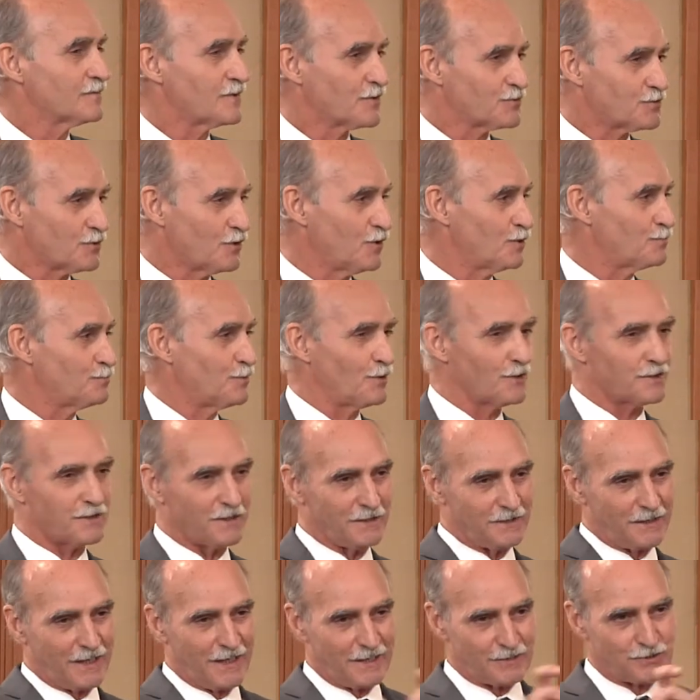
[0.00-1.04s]
the third book
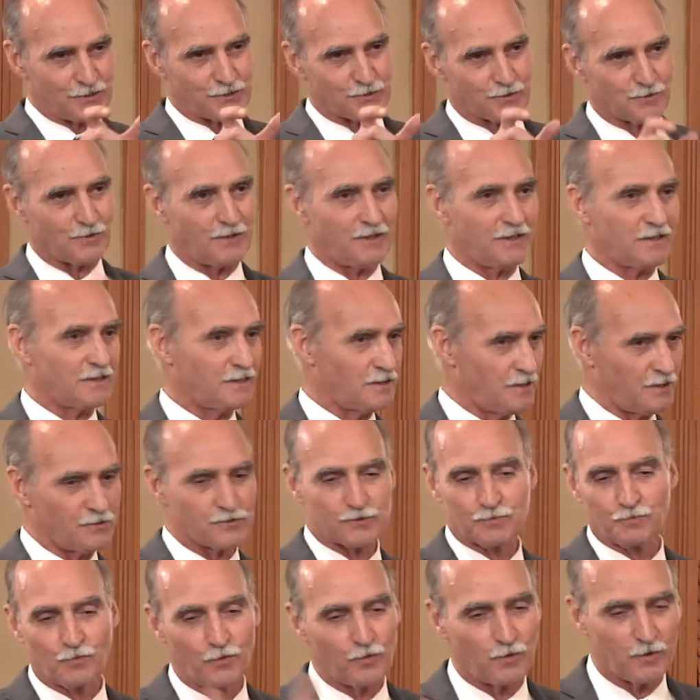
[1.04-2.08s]
in that string, and
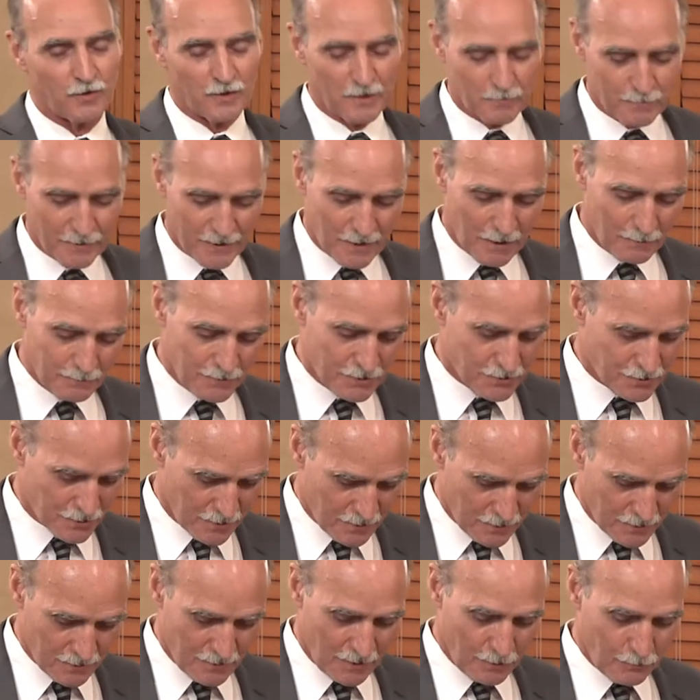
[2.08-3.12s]
there's more, but I'm just
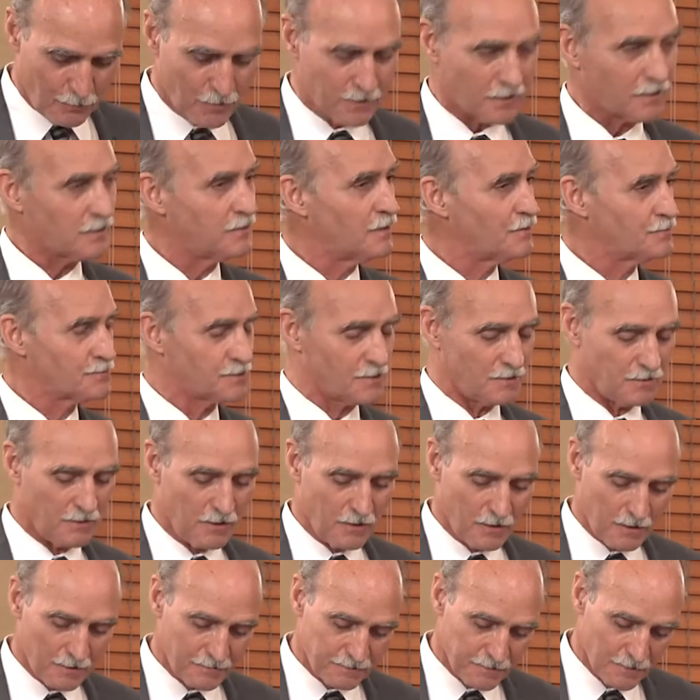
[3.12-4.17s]
going to, I want to close it
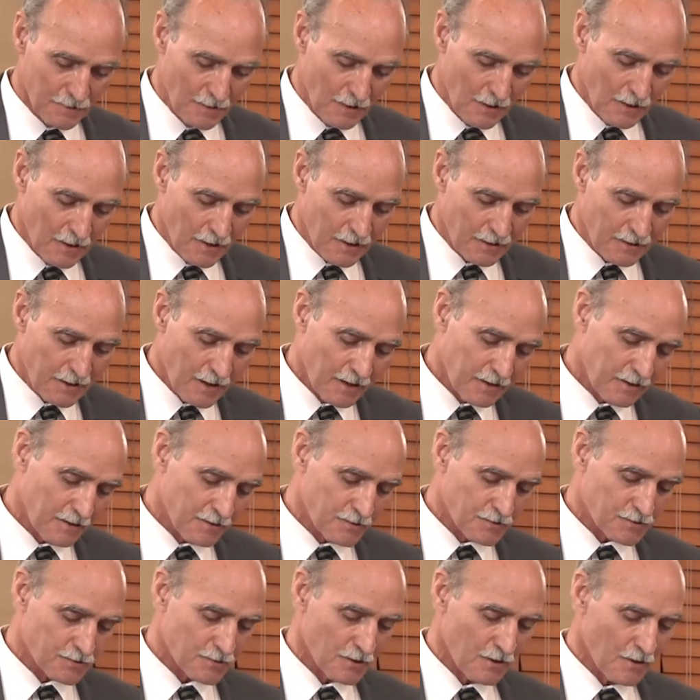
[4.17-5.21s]
off. And that
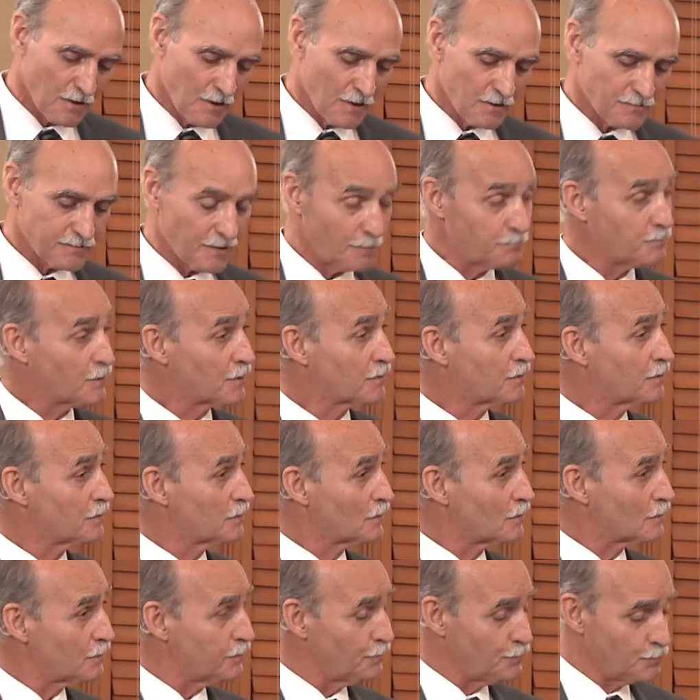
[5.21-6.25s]
is from the
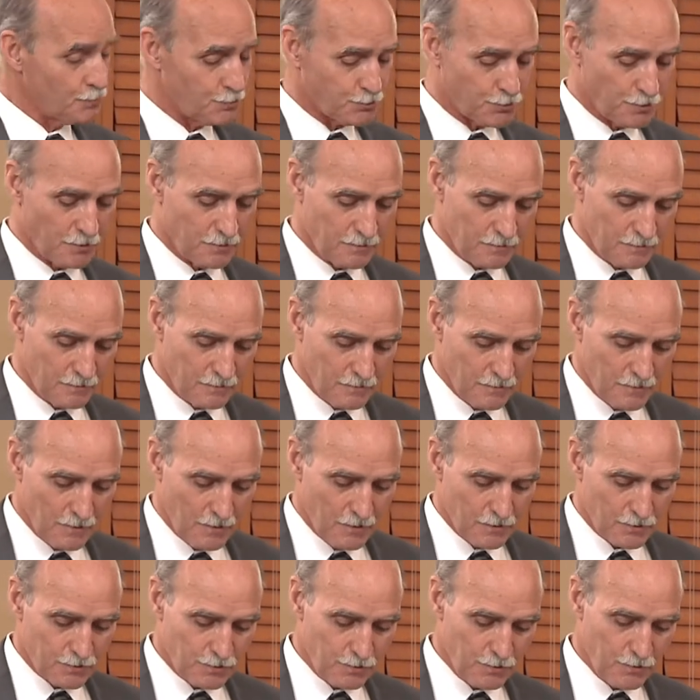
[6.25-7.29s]
conclusion
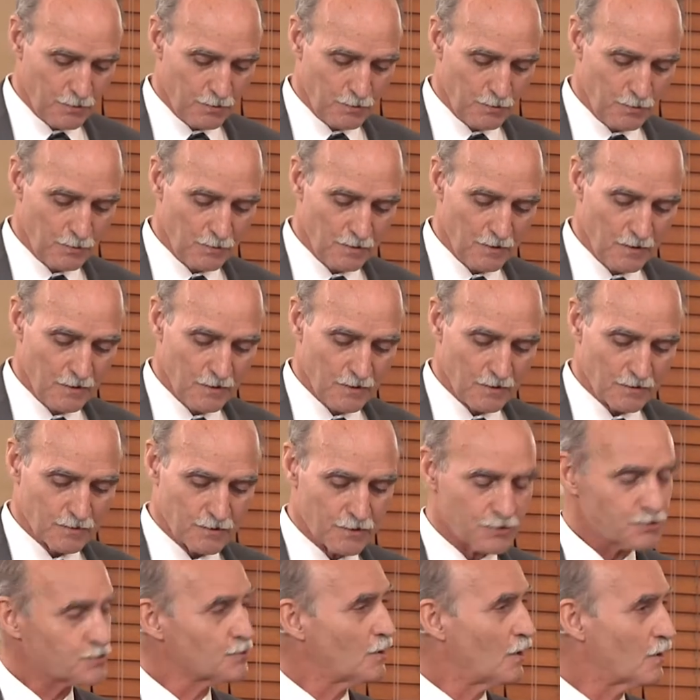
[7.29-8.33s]
to
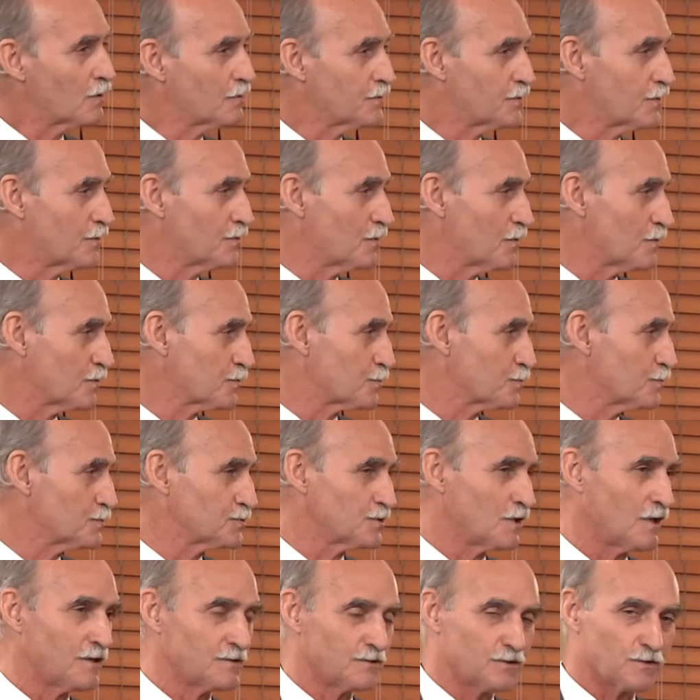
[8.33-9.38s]
the Song of the Earth,
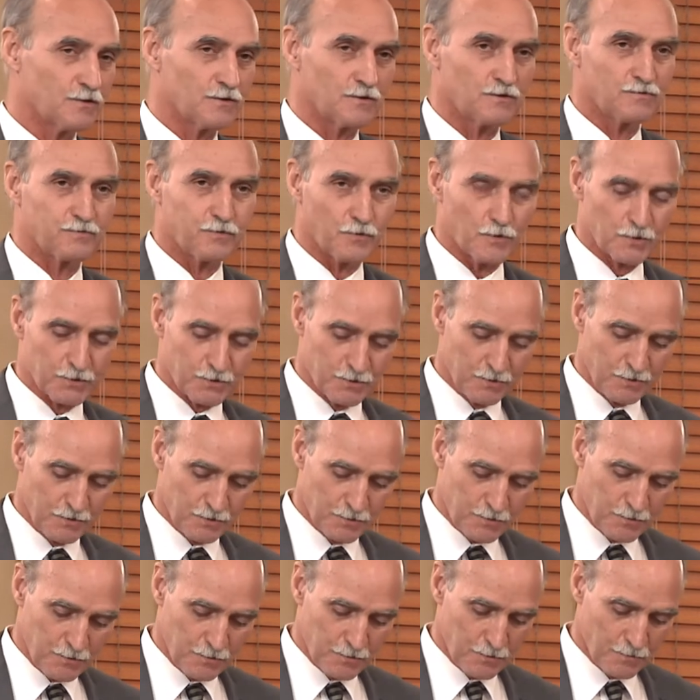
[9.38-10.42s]
which I had the good fortune
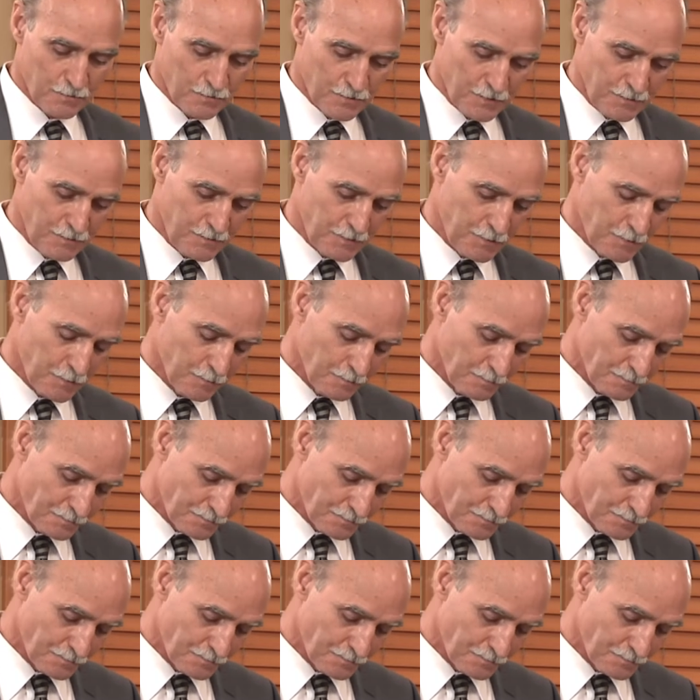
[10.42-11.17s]
to review.